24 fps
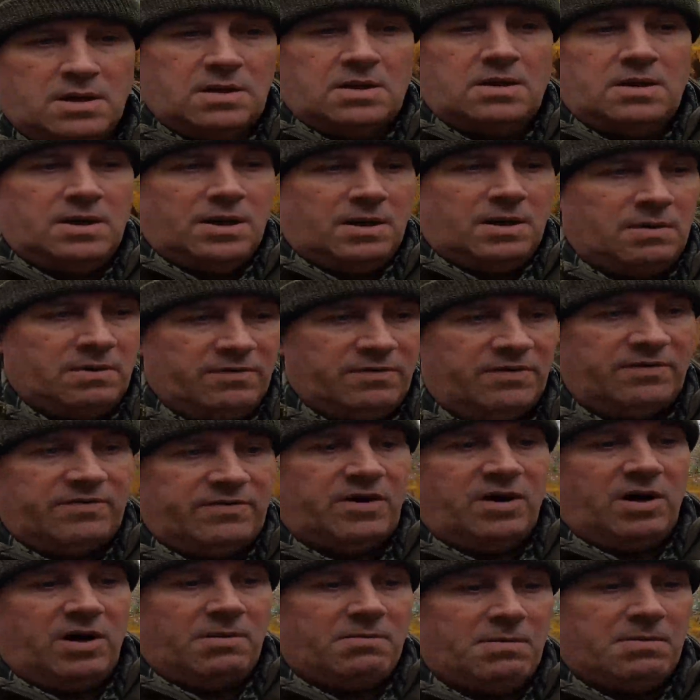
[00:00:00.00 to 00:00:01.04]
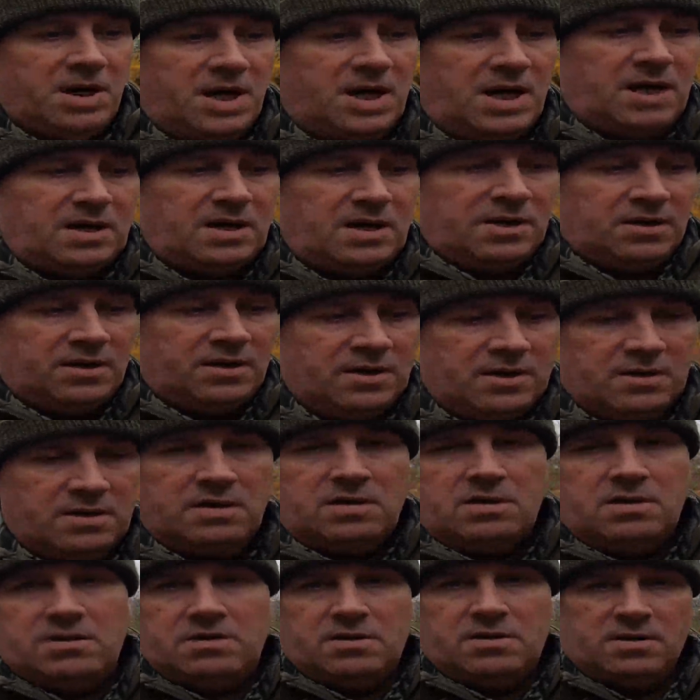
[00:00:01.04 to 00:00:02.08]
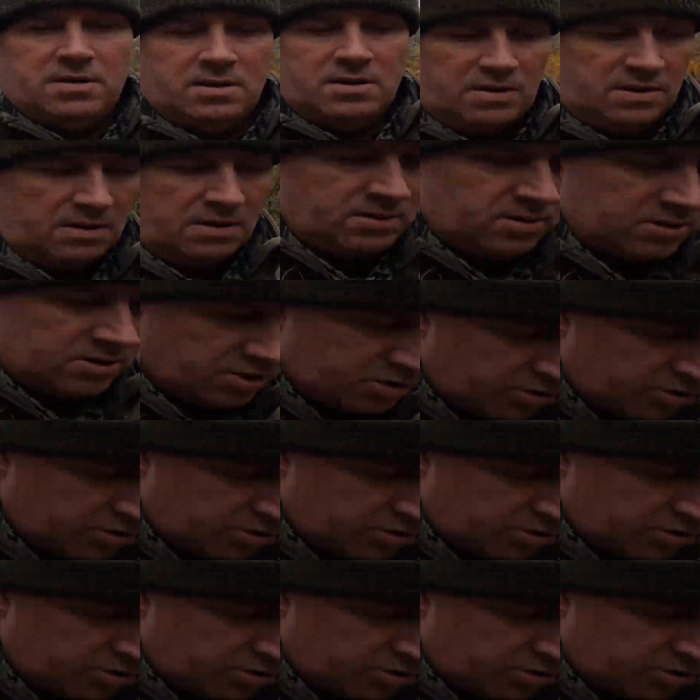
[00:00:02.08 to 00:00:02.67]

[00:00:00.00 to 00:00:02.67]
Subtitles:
Now if I've got a marker, let's